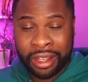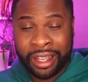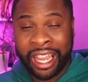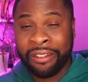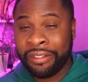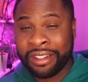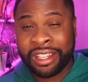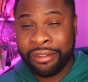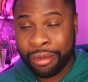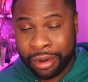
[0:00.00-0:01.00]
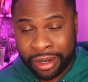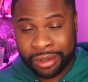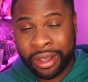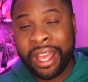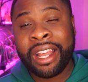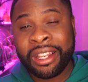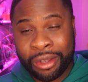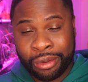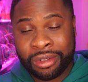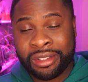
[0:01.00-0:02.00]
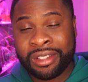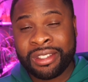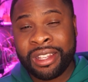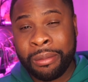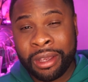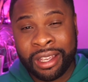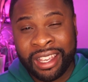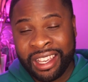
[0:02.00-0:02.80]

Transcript: aphids everywhere, so I had to use the systemic,